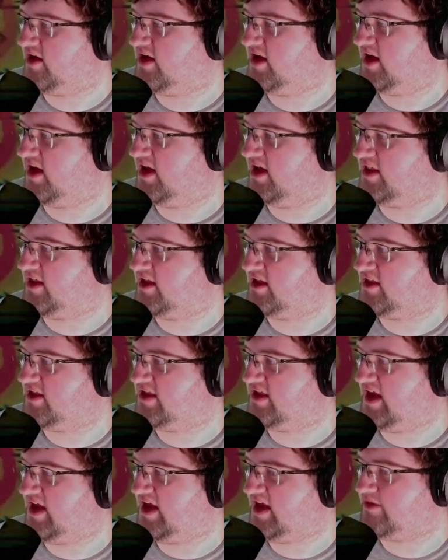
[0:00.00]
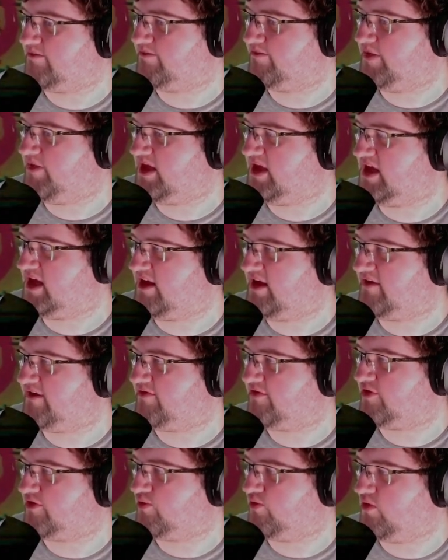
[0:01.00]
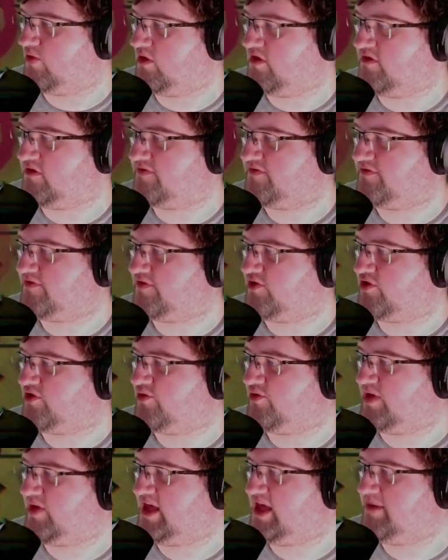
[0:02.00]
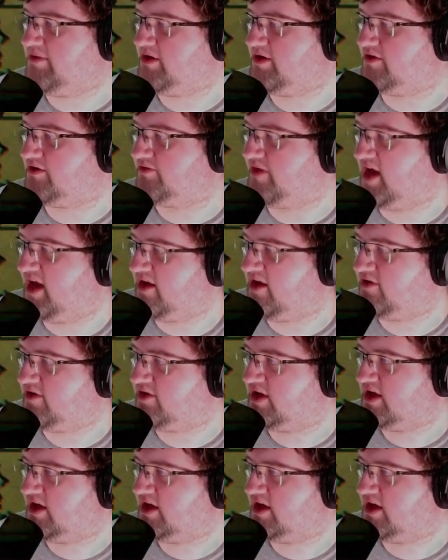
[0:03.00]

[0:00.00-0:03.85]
and then sack the beehive for the wolf? Or do we keep it around